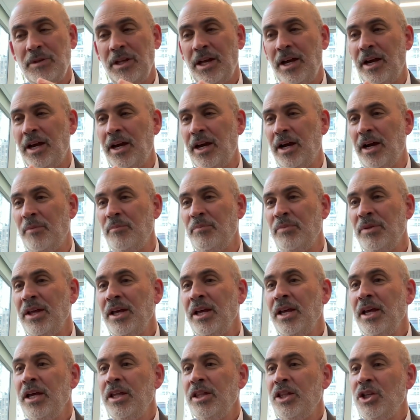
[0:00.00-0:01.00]

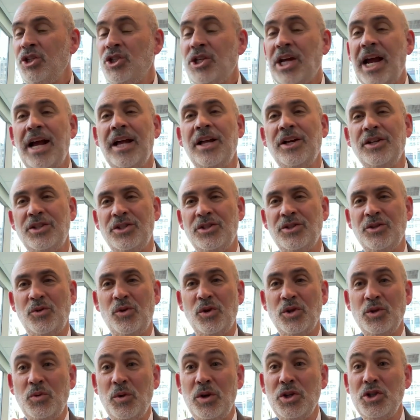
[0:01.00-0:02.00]
The challenge is, of
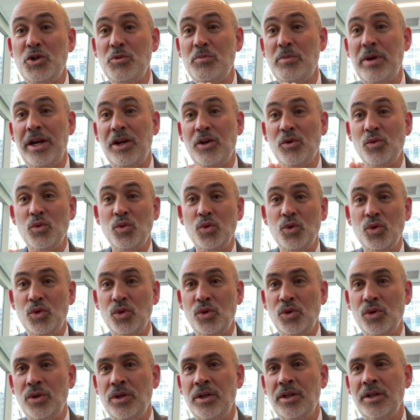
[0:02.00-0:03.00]
course, once you make a
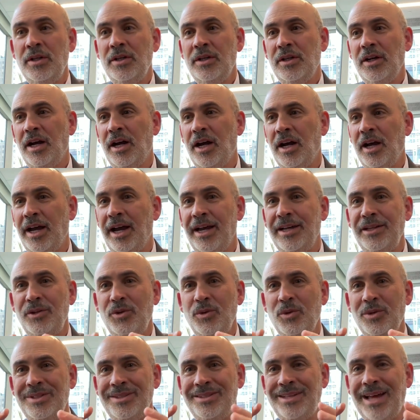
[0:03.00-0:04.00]
rule and
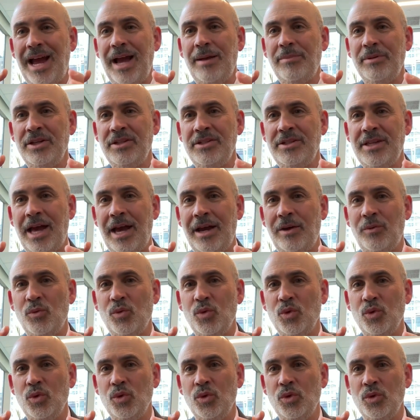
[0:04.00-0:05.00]
you establish that
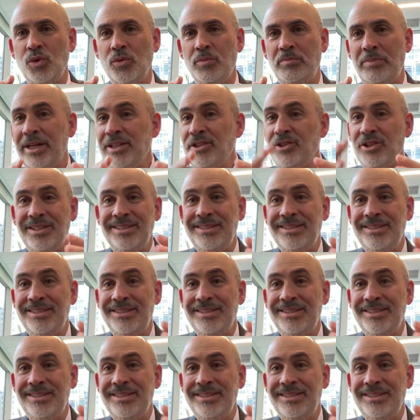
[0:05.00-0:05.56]
rule based on